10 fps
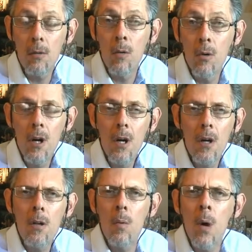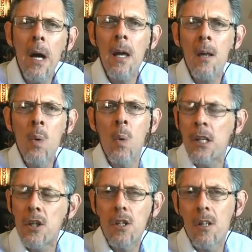or the way in
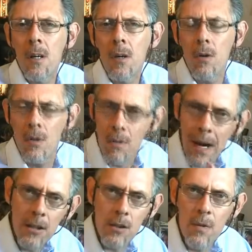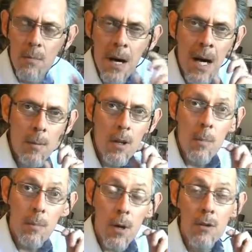which the writers of the Bible
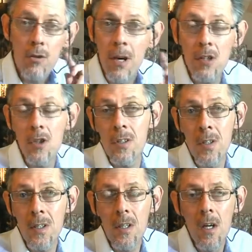approach righteousness,